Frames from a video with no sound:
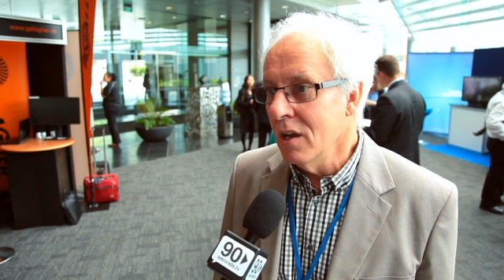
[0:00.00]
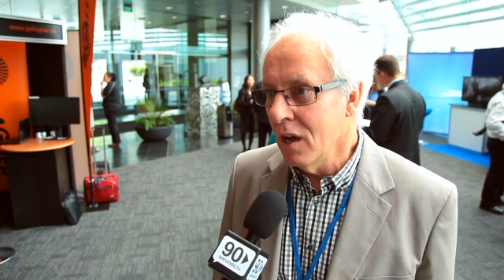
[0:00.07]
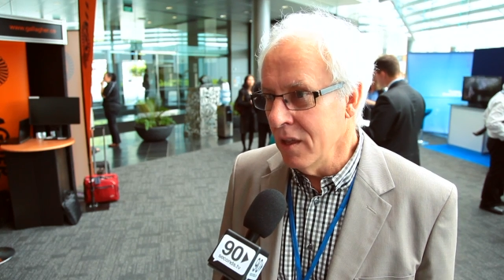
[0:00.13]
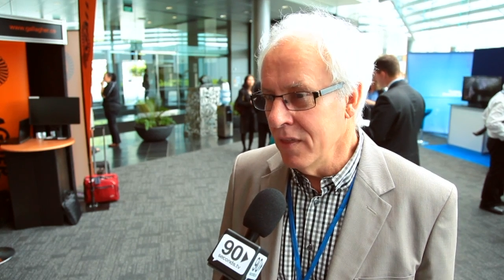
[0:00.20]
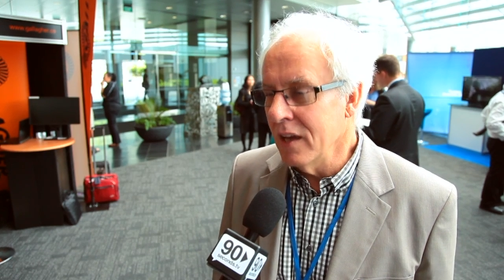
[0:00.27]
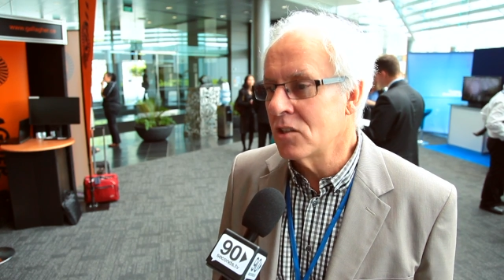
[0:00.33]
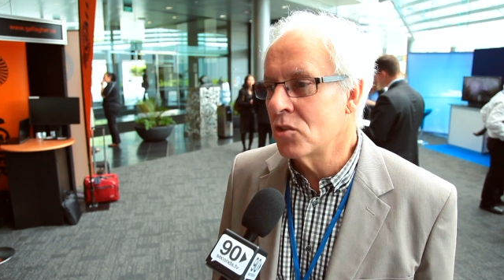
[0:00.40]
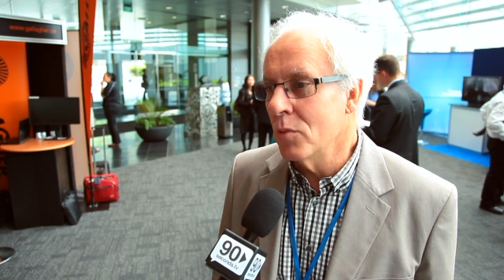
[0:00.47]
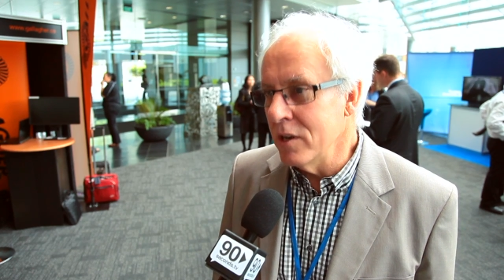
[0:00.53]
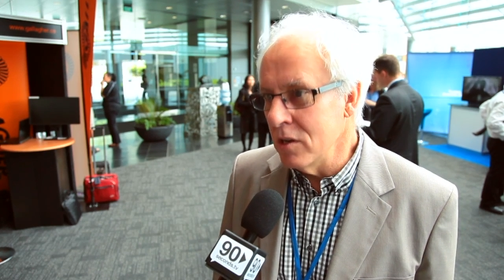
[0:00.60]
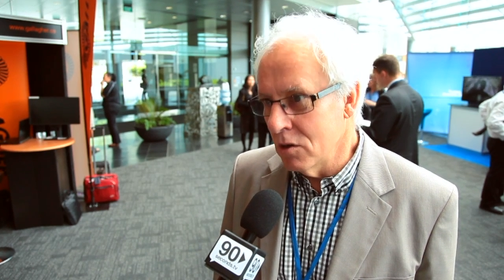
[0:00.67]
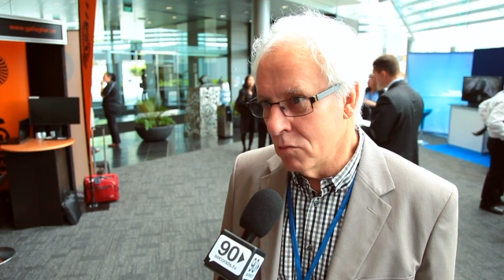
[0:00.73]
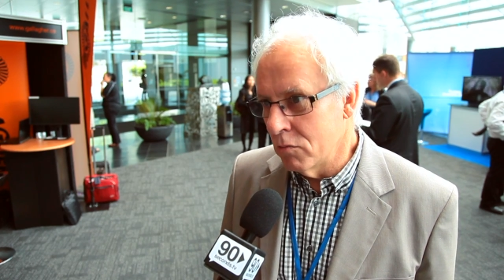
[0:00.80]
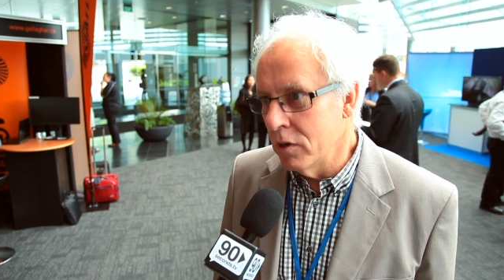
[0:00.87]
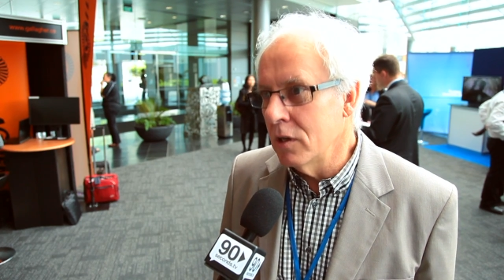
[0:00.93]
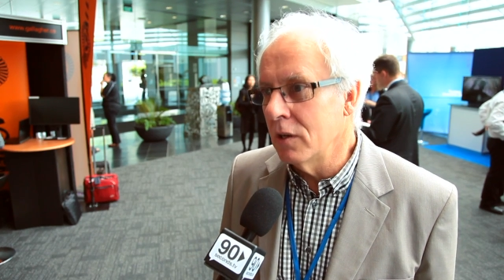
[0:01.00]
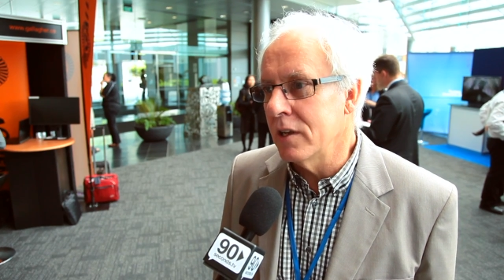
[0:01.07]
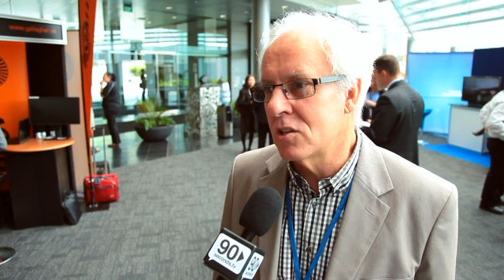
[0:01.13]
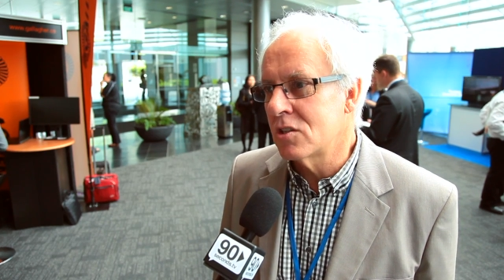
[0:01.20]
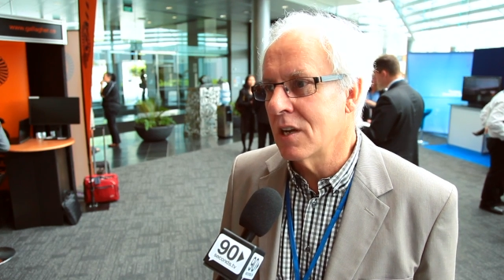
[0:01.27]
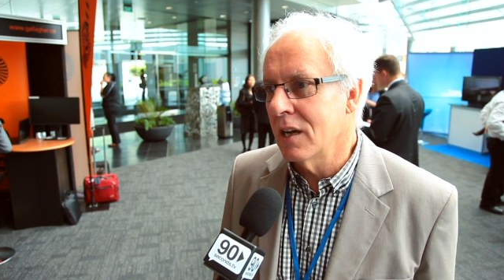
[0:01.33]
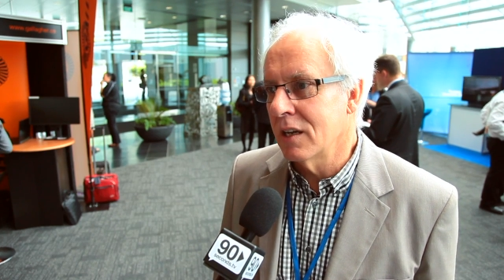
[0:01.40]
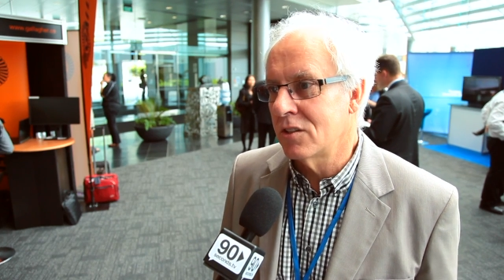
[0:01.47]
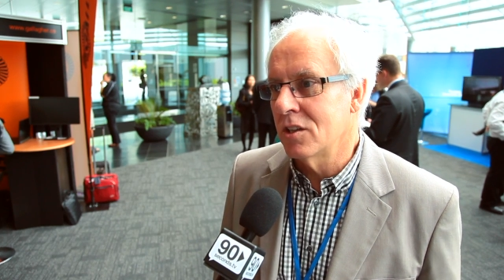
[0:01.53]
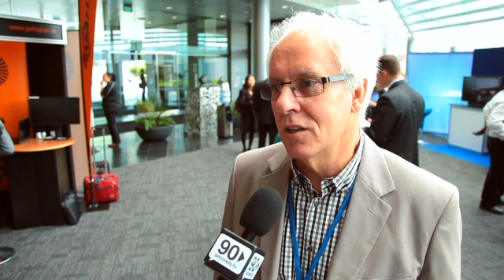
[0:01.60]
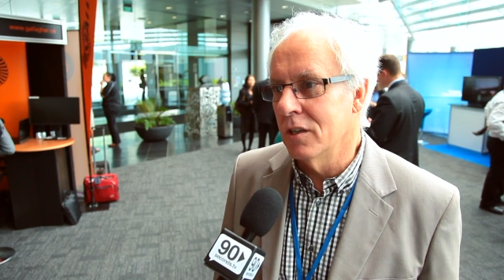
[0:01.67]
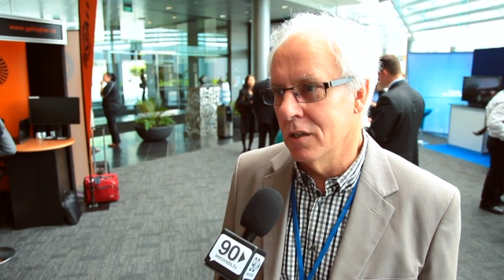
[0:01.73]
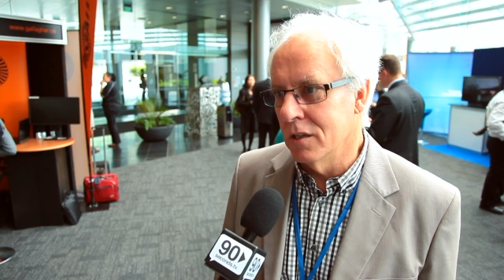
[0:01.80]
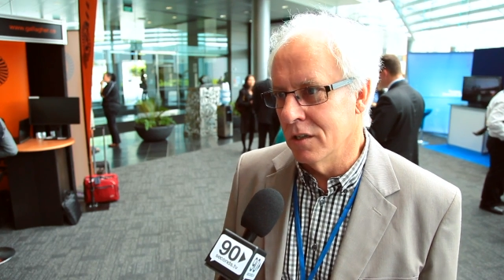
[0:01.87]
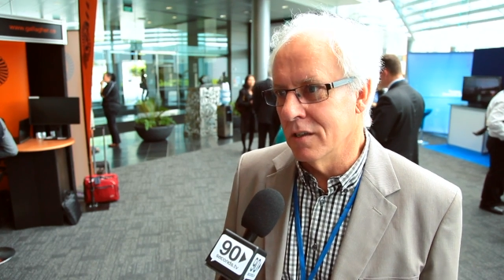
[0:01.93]
and that's when you really start to
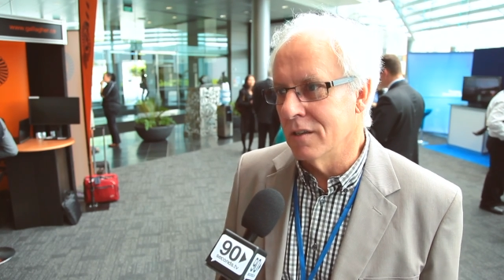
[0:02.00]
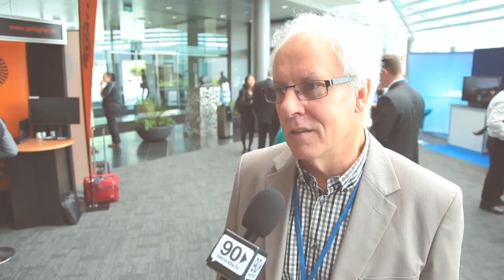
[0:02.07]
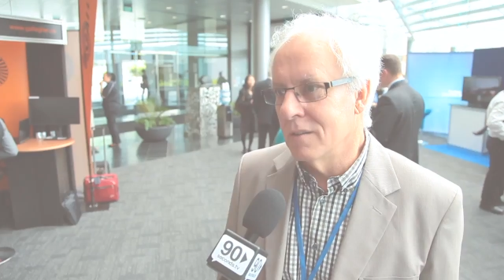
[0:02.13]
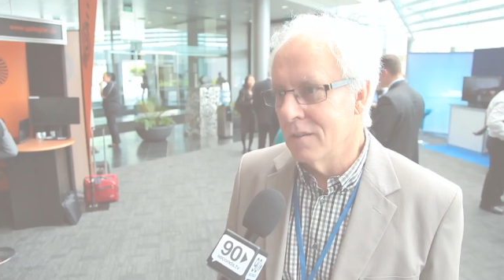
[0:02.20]
learn.